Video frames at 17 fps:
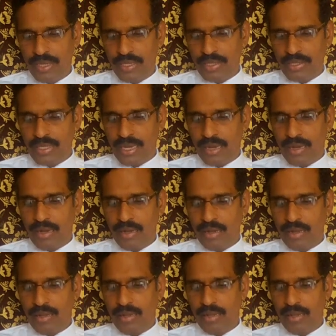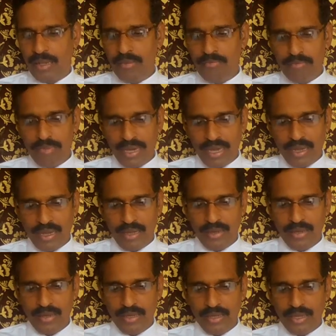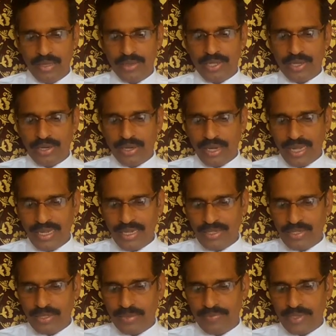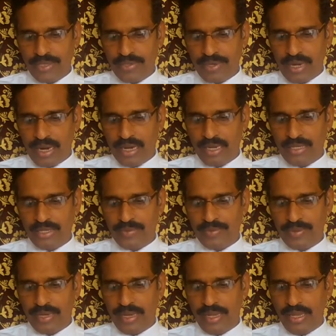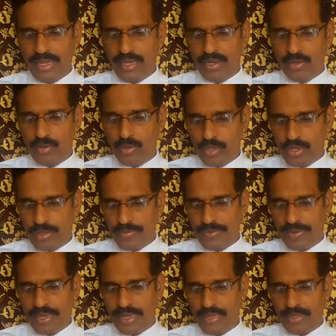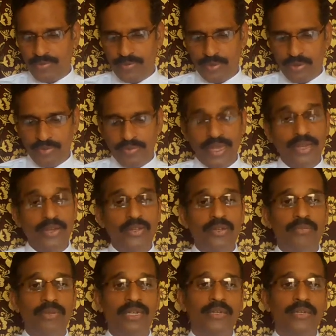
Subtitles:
shall impair the rights of the transferee in good faith for valuable